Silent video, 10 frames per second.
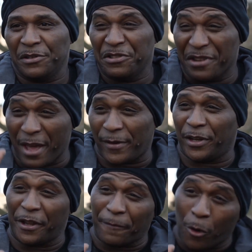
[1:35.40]
Never
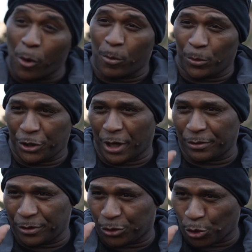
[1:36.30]
leave home
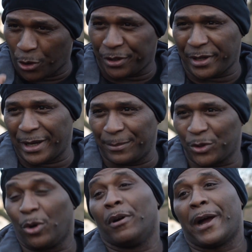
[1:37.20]
without the Droid
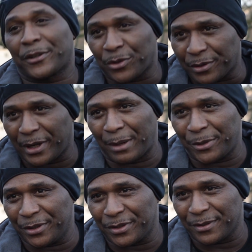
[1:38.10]
cams or action
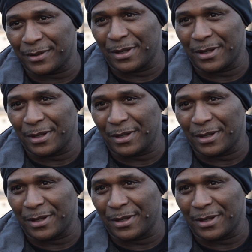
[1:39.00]
cameras.